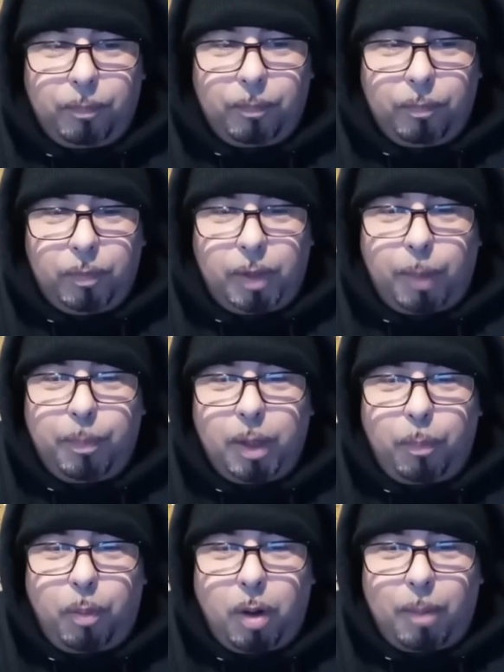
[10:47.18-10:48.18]

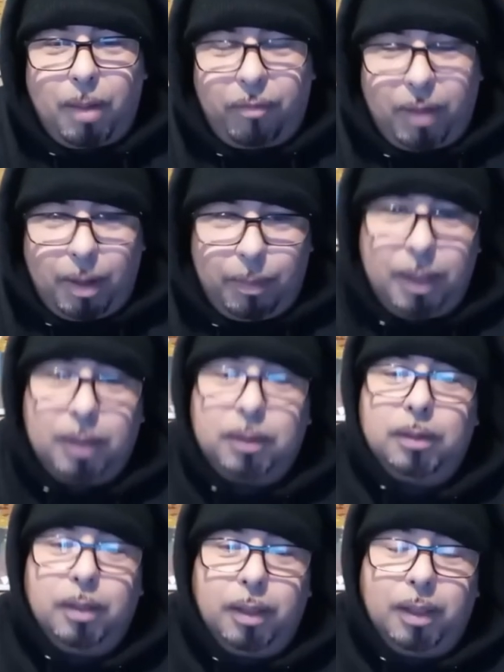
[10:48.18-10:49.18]
bigger part of my family
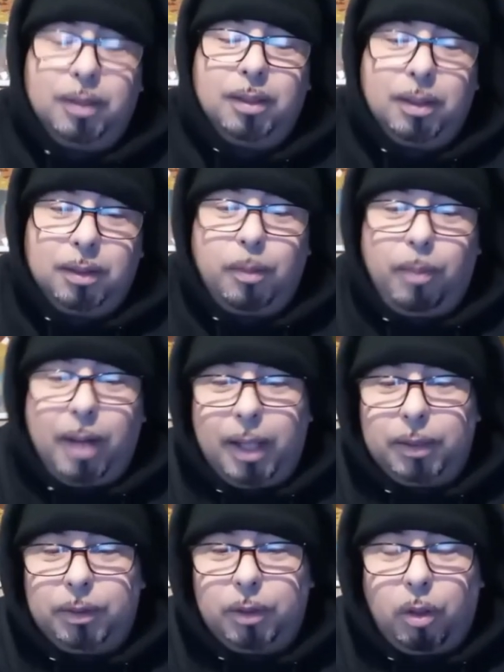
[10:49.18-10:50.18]
is the
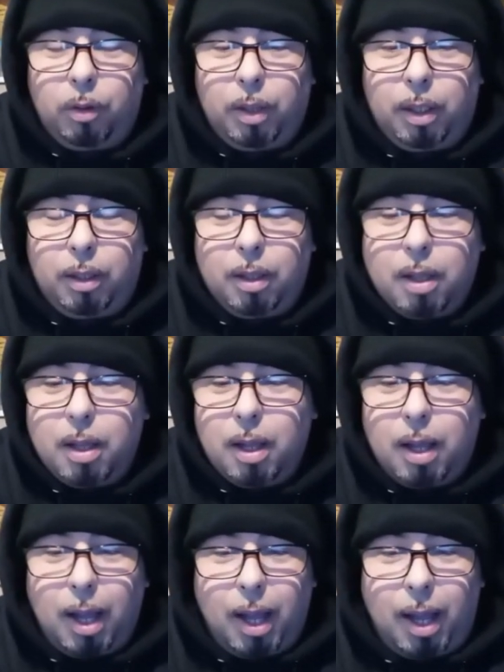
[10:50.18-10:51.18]
blacks. You know,
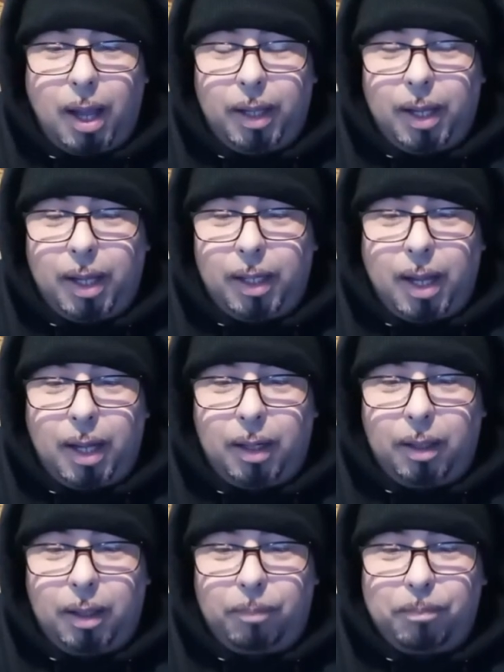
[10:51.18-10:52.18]
I
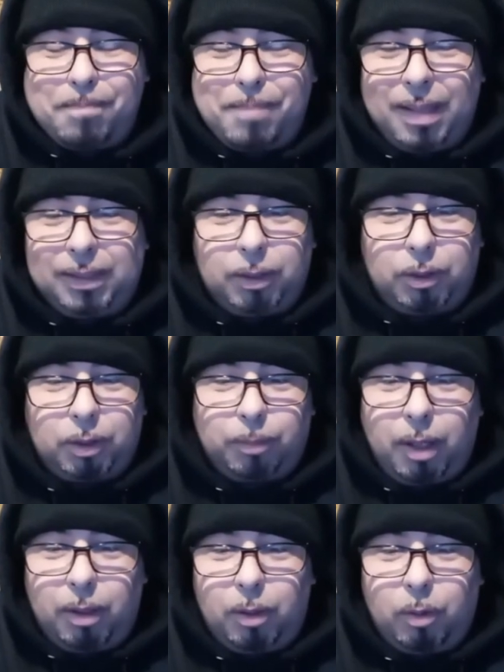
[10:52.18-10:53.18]
got my sister's
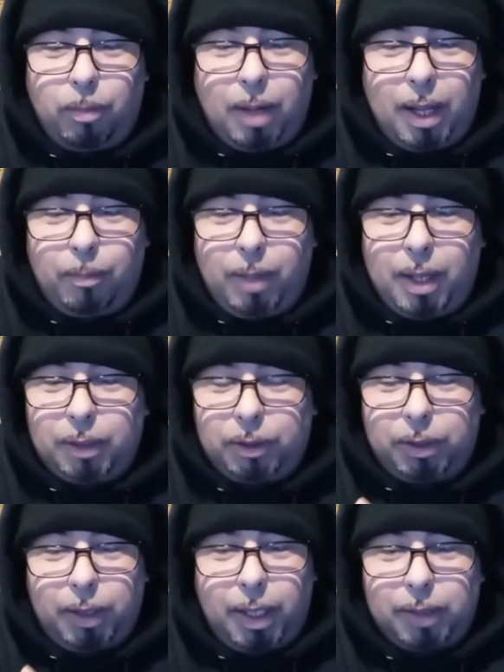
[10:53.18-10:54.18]
married to a black man.
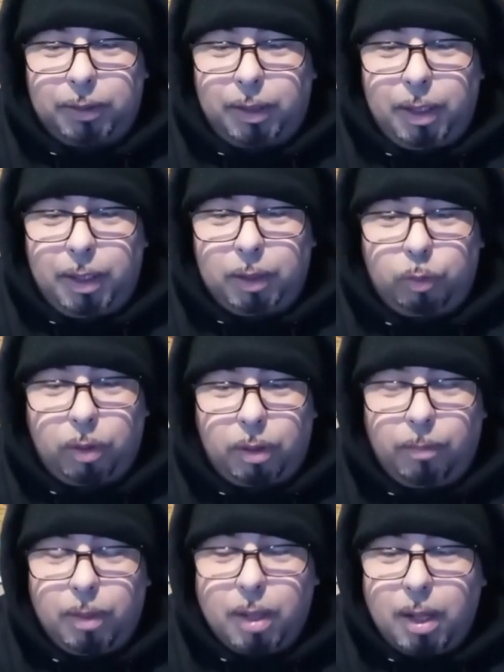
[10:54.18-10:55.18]
She has kids with
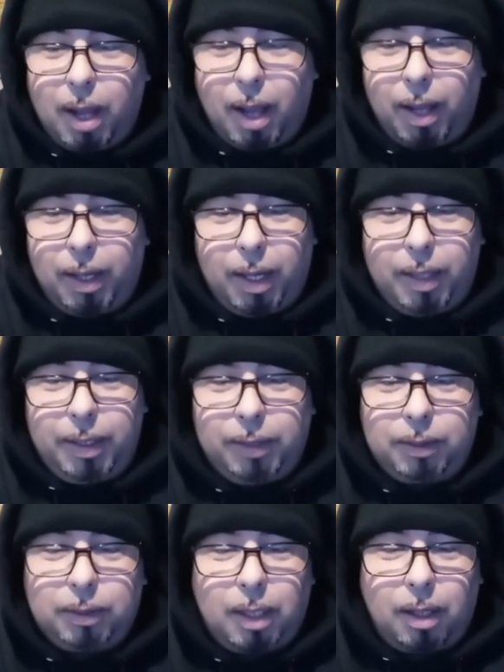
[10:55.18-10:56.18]
them. I got
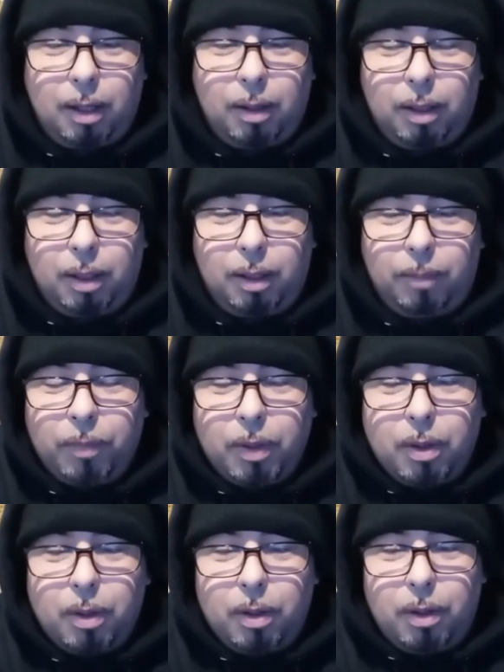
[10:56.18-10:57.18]
nieces that are...
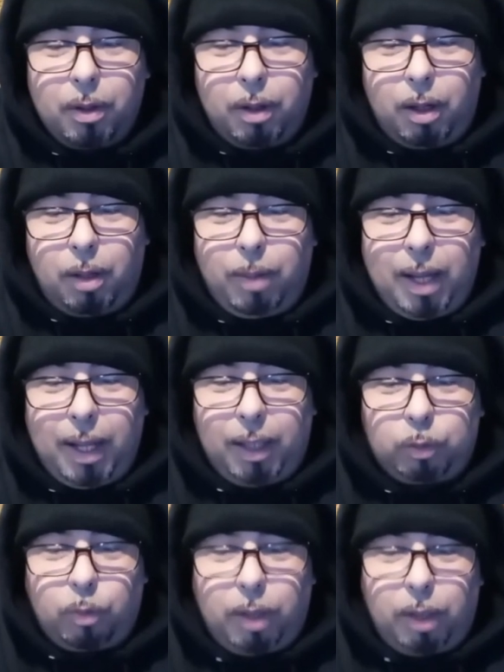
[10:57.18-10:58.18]
black
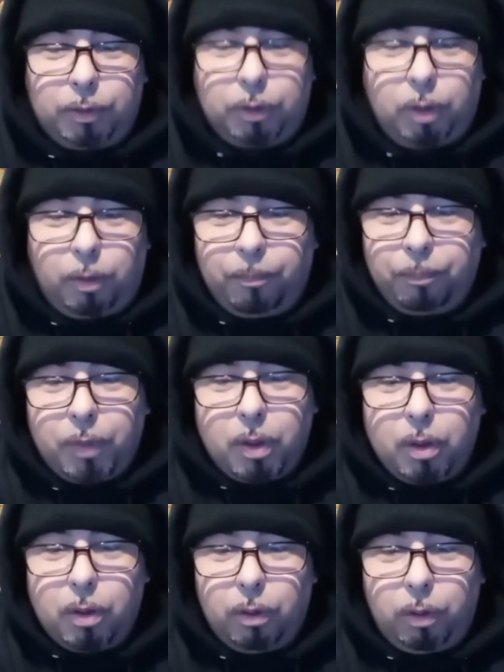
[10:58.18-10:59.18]
as well. So,
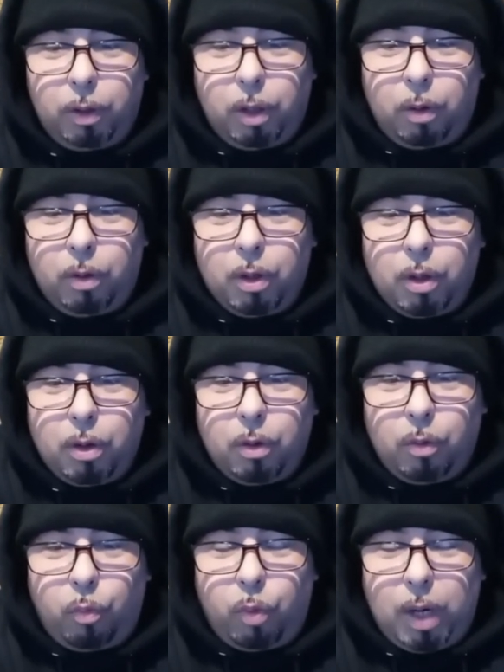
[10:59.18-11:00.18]
you know,
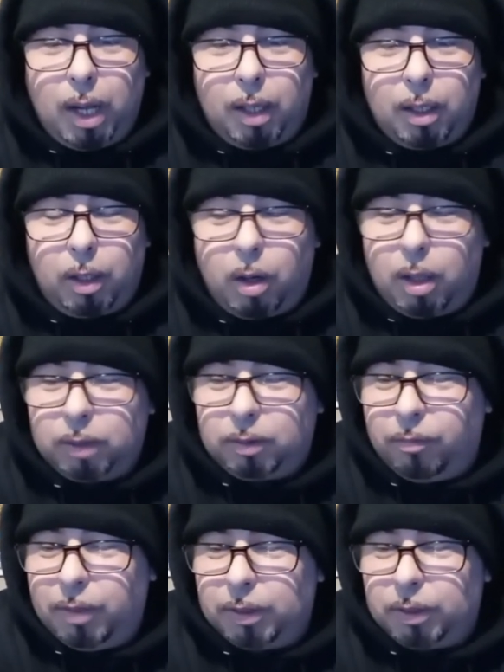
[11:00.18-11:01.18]
we're not going to cause
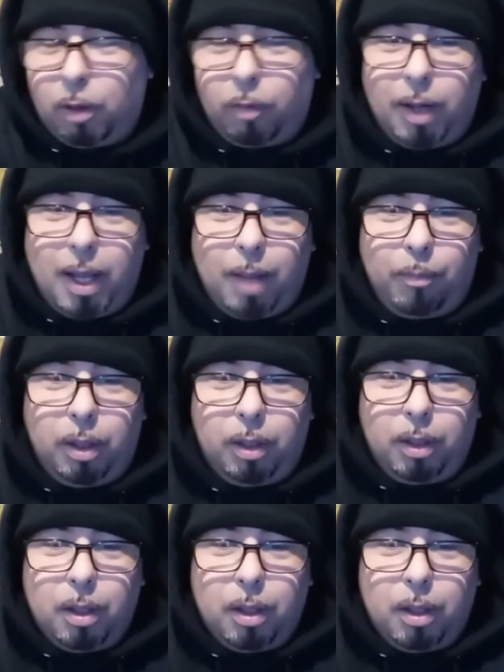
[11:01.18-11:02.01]
division over that, but,